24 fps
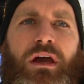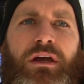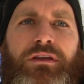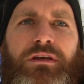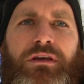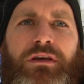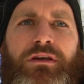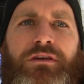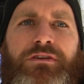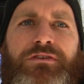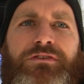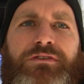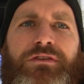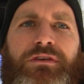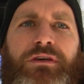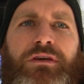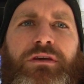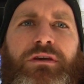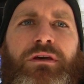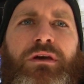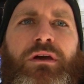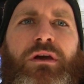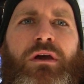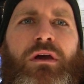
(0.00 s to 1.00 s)
idea is
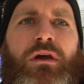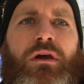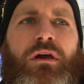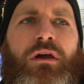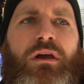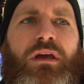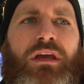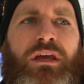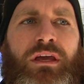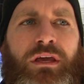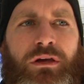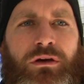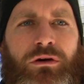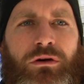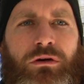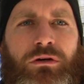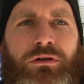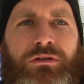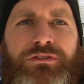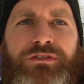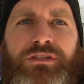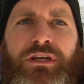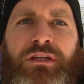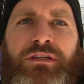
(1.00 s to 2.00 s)
the
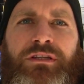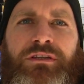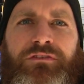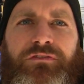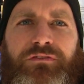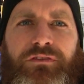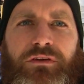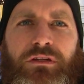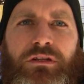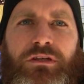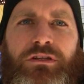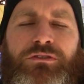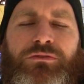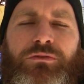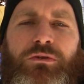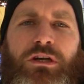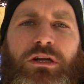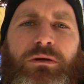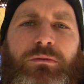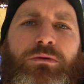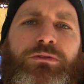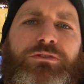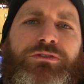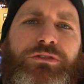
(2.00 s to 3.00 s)
Eagles and the Phillies were
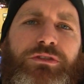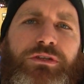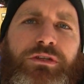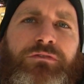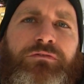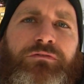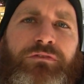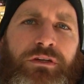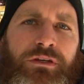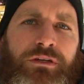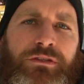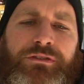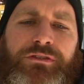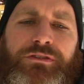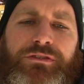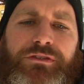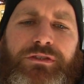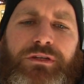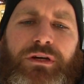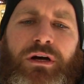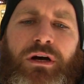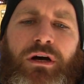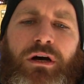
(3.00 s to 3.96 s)
able to convince